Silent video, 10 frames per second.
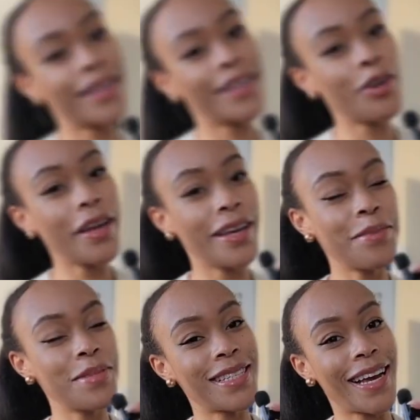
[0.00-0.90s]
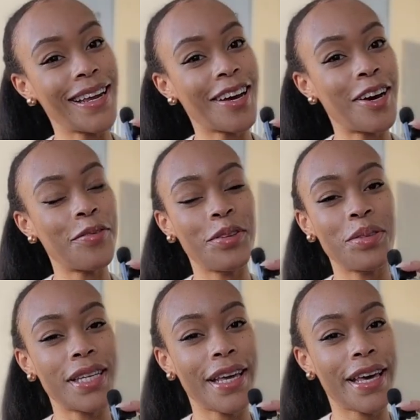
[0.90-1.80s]
here I am signing off. You
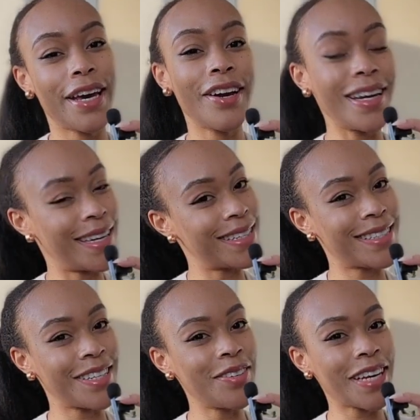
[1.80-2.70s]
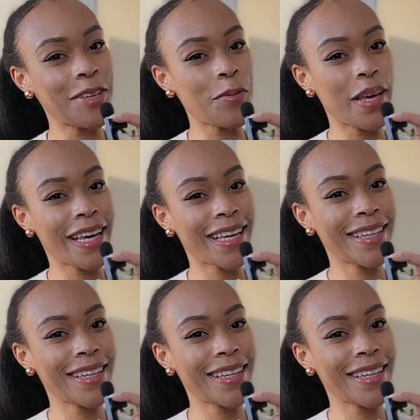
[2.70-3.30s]
take care, and I'll see you next week.